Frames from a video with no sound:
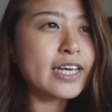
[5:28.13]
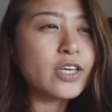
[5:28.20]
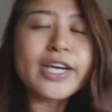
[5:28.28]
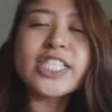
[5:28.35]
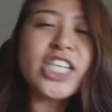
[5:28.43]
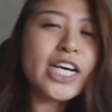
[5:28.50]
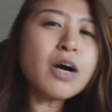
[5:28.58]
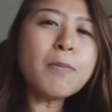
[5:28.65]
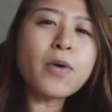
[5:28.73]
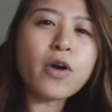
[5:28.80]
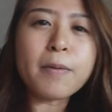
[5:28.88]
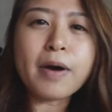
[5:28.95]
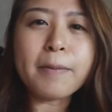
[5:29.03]
You can check out
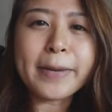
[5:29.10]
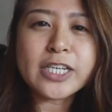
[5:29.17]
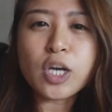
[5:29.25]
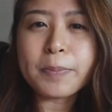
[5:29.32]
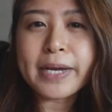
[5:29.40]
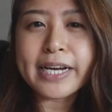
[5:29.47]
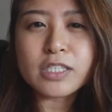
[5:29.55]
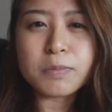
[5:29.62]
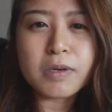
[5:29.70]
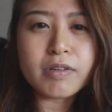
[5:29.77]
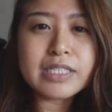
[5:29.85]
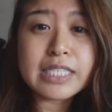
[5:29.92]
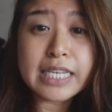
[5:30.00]
more about my shopping
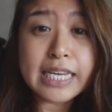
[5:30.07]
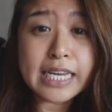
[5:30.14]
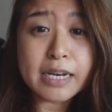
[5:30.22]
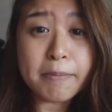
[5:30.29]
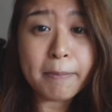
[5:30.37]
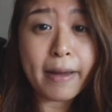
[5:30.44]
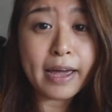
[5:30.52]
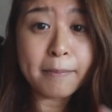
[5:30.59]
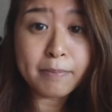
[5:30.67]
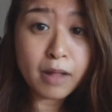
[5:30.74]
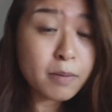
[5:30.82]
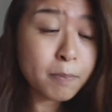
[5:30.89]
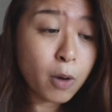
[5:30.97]
experience in my
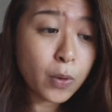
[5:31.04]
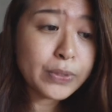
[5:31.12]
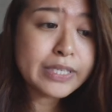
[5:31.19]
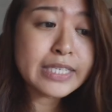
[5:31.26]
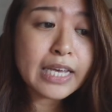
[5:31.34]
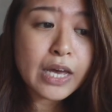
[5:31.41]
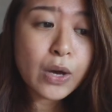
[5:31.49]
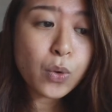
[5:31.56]
blog post,